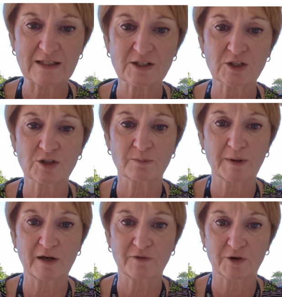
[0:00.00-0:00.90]
We listen to them
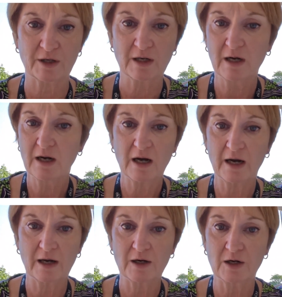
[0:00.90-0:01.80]
both on
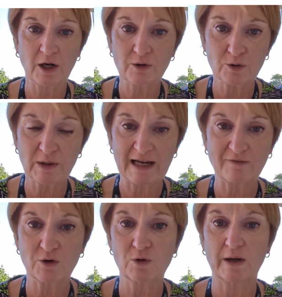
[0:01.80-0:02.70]
a local
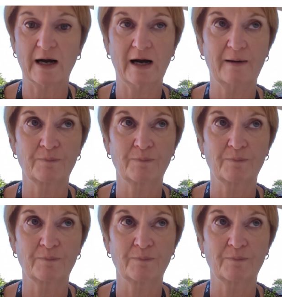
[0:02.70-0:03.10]
level